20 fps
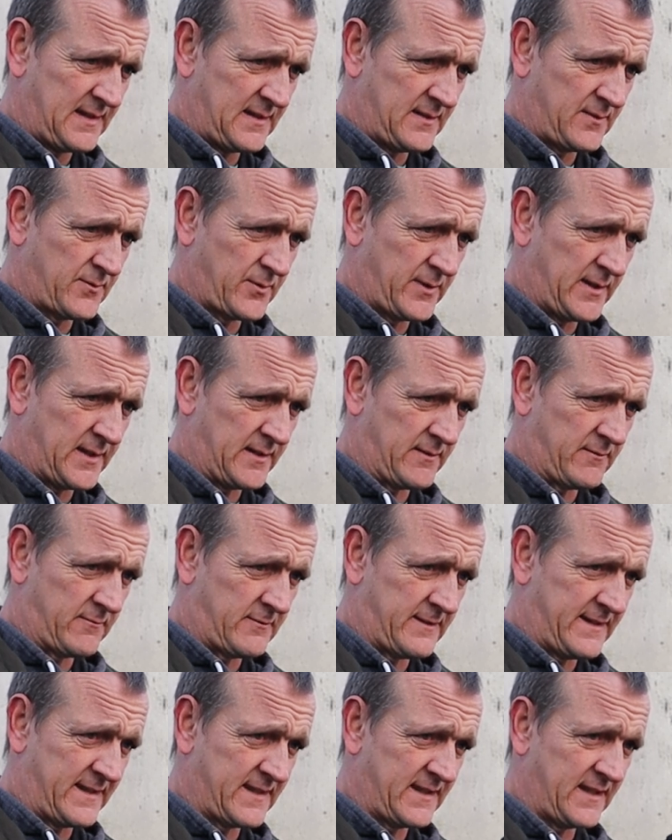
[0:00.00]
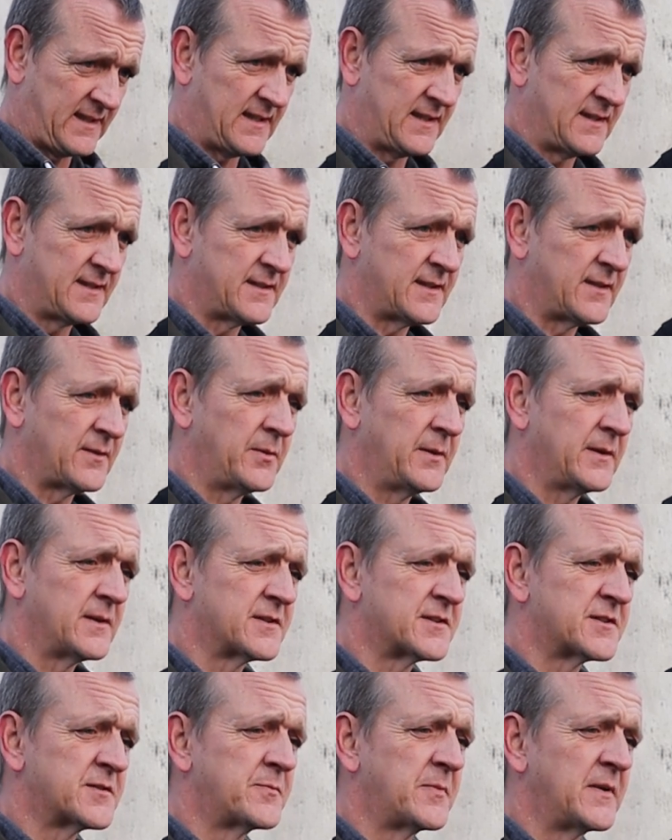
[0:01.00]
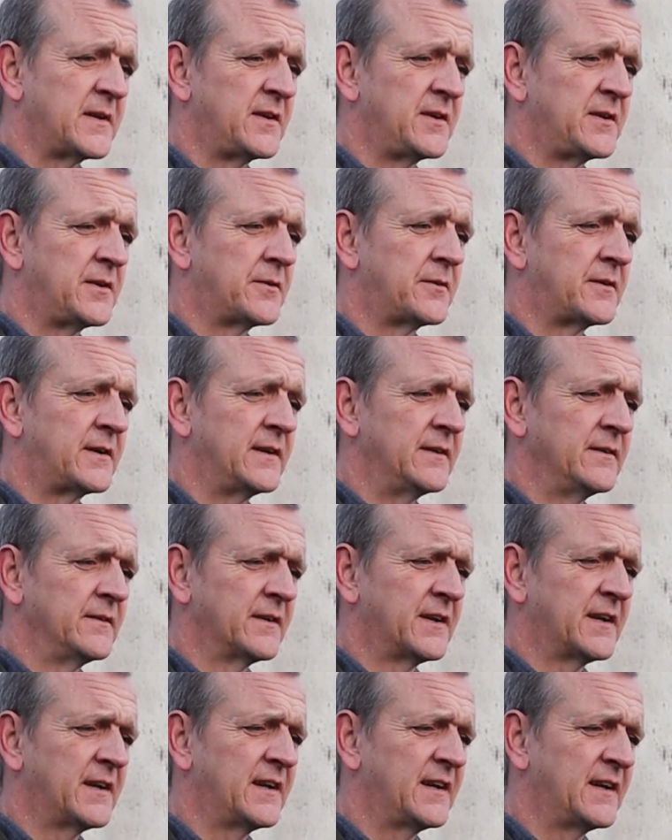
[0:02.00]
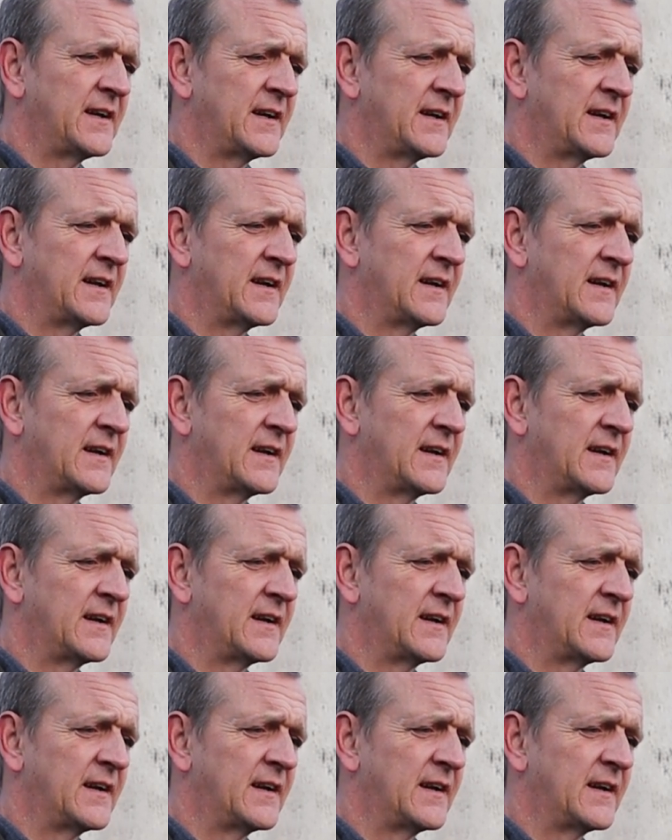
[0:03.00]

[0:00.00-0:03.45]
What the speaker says: And we are ready. So if we just spin you around.